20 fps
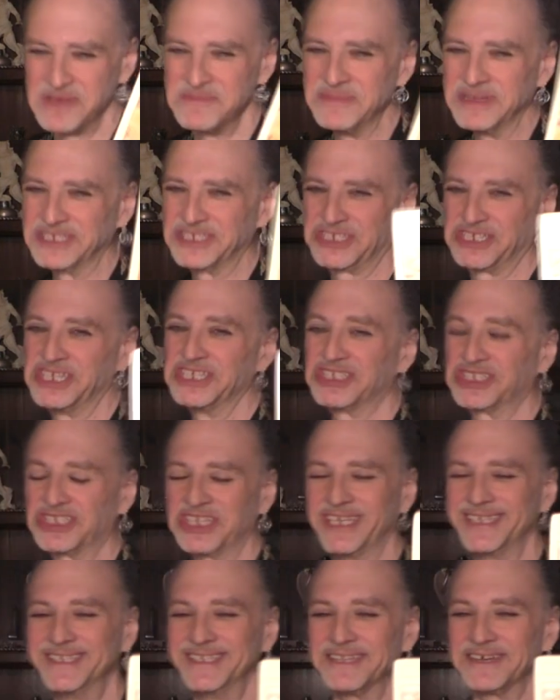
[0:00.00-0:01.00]
the
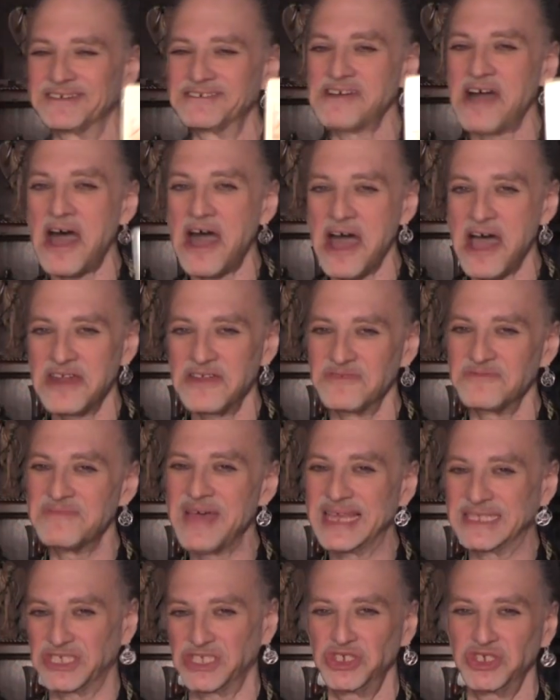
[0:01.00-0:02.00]
magician, the god of
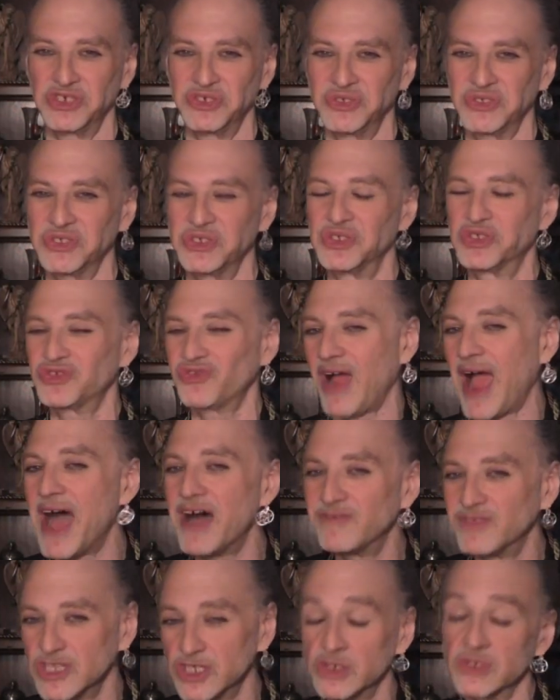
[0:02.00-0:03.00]
messengers and
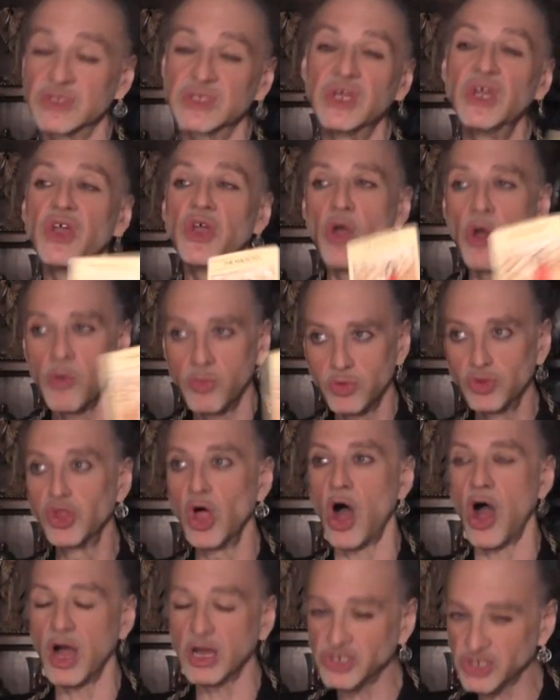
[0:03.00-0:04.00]
travelers,
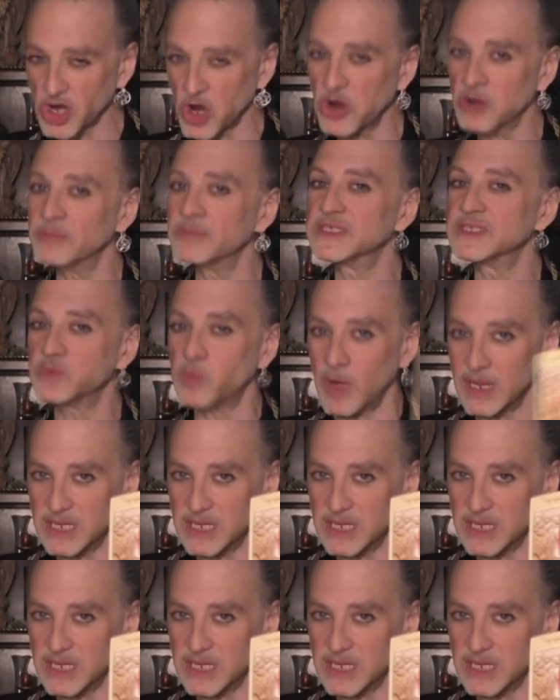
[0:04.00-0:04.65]
long term as